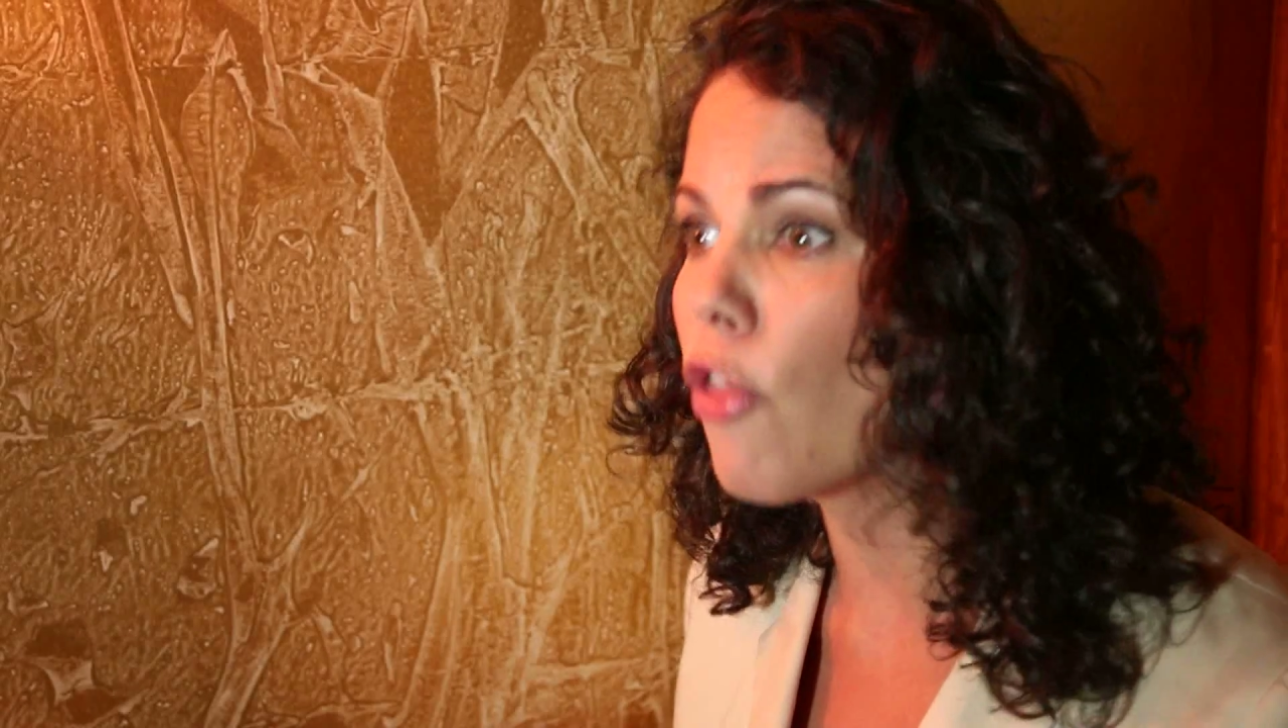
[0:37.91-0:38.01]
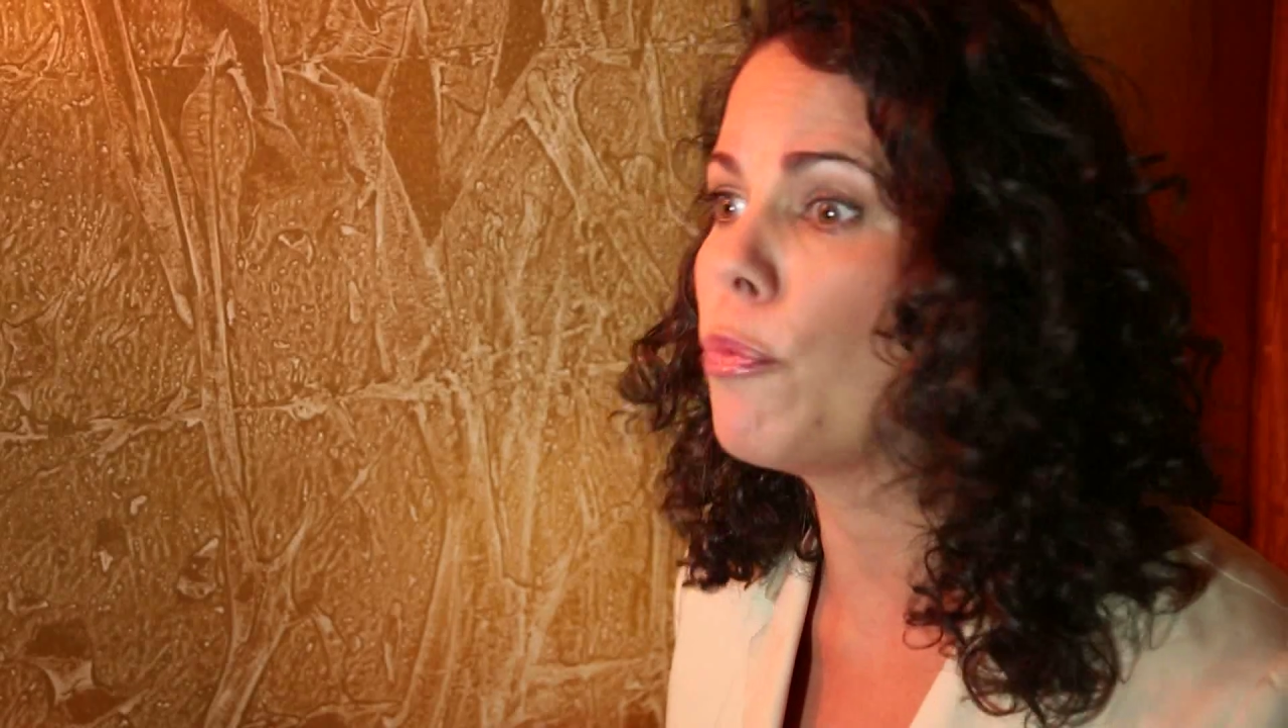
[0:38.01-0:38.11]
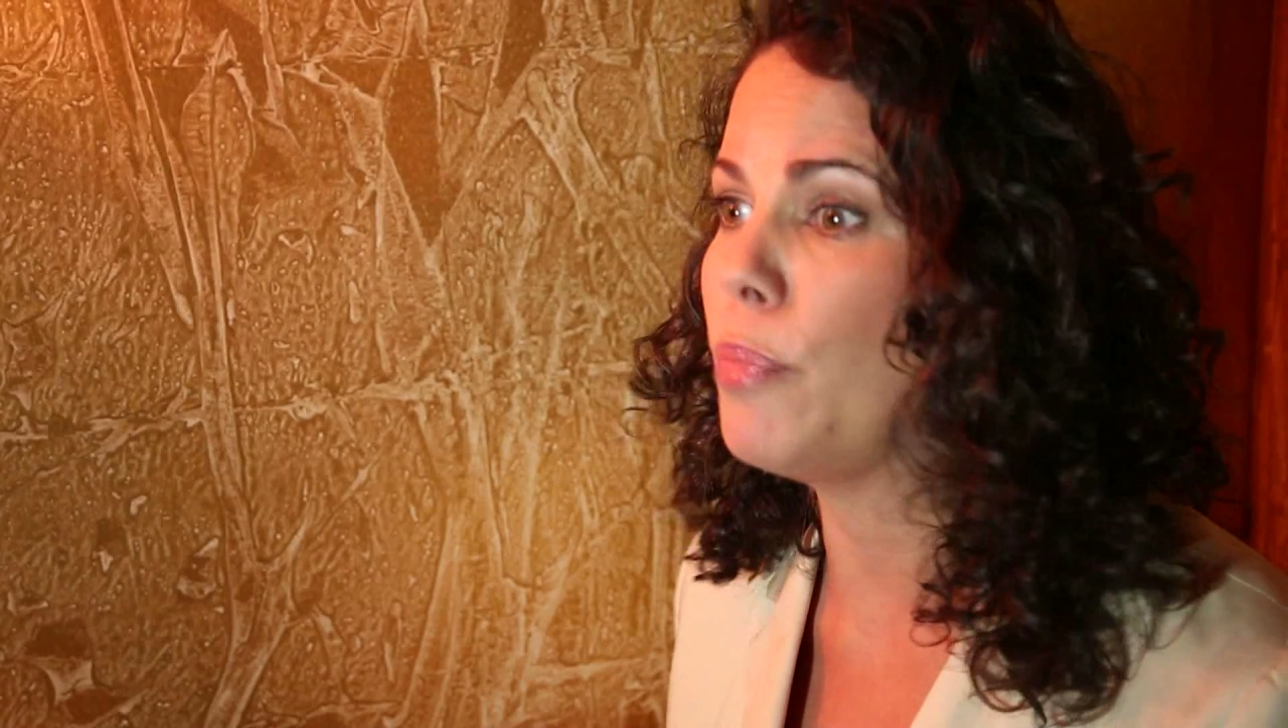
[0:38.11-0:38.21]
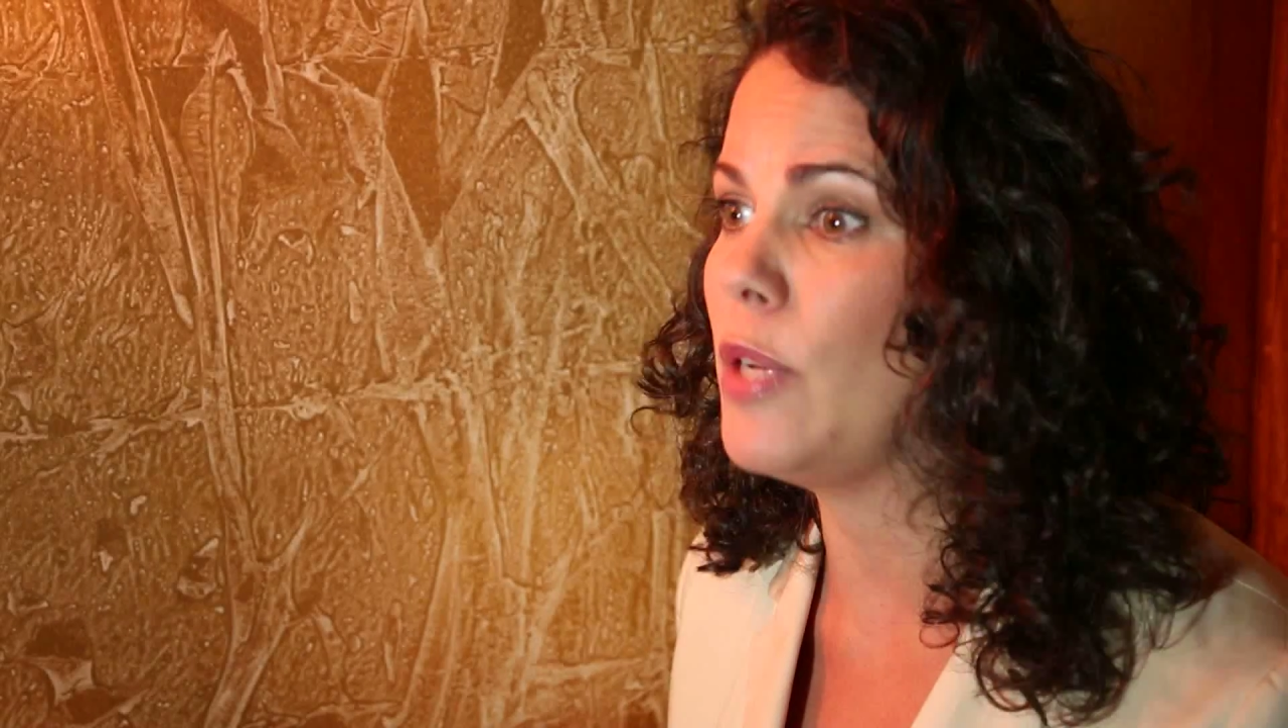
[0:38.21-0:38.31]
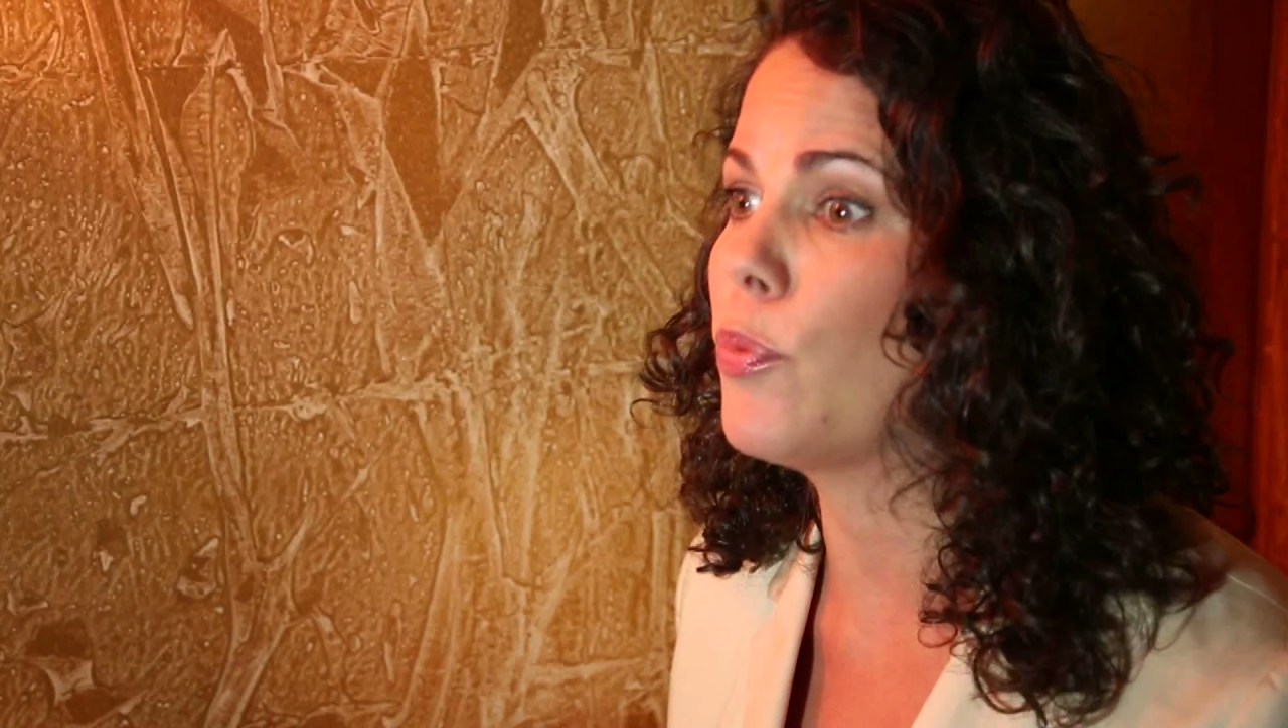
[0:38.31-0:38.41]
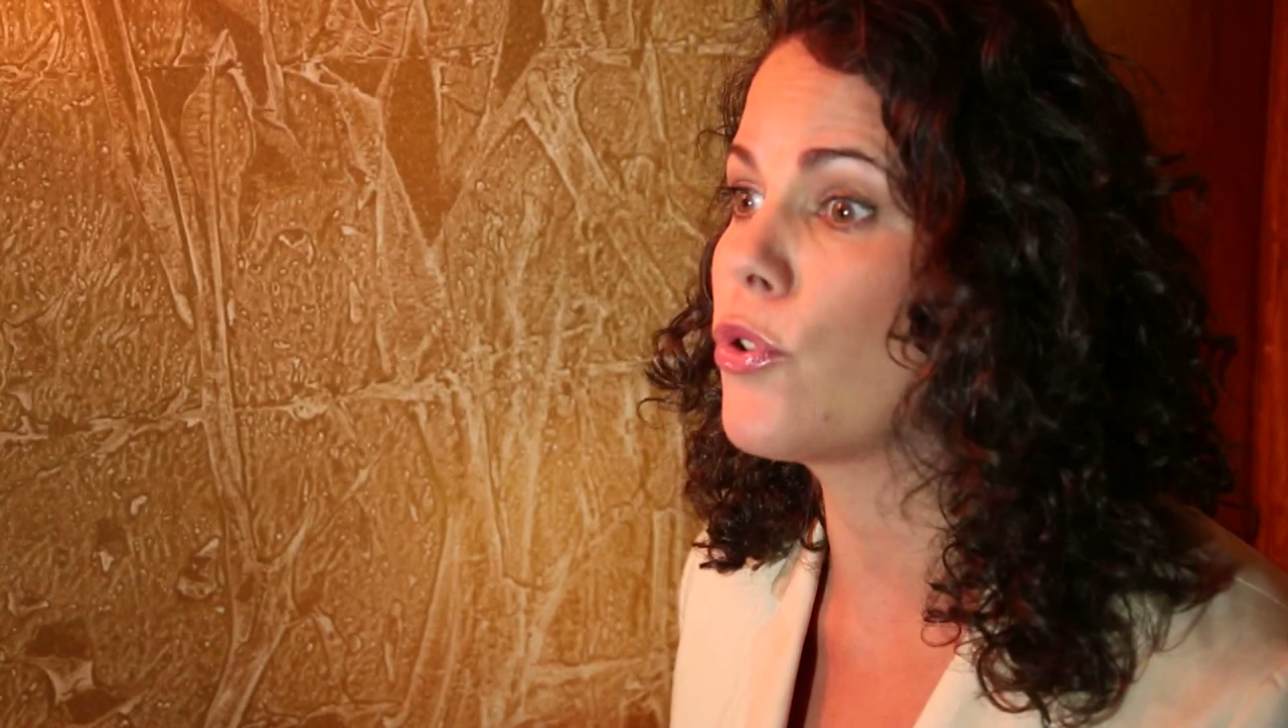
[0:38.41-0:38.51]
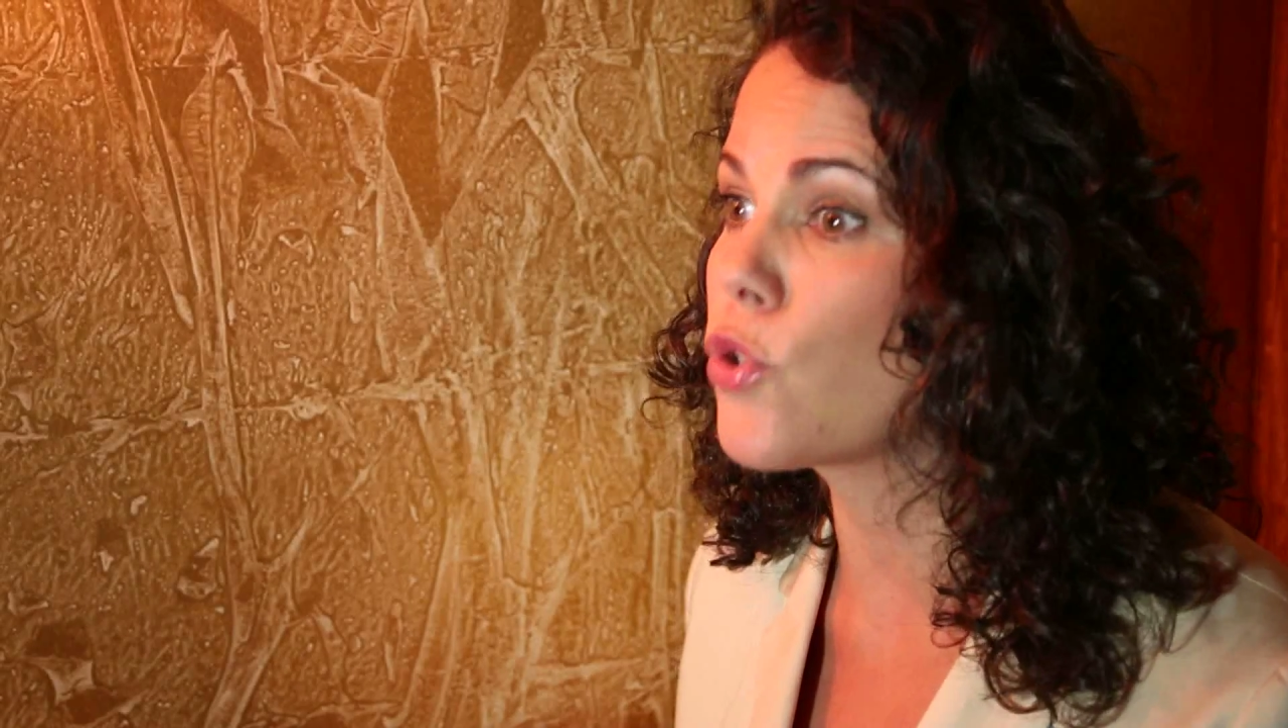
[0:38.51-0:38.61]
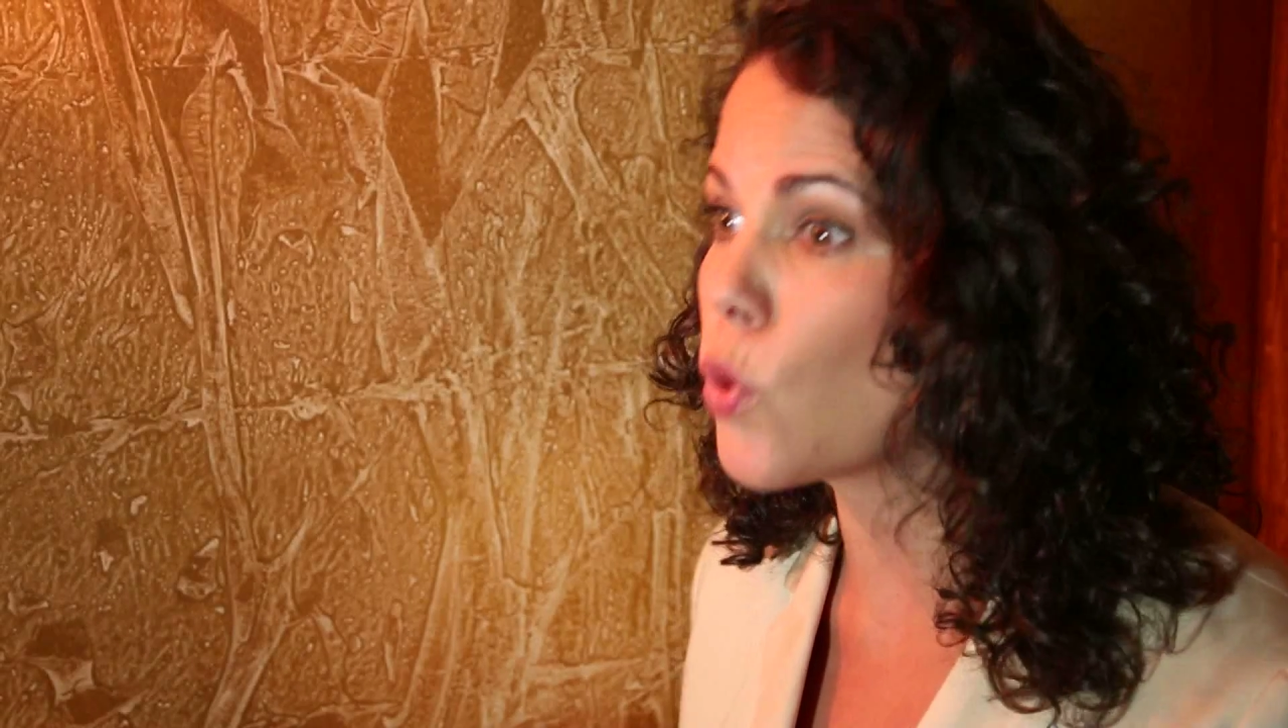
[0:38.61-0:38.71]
other people's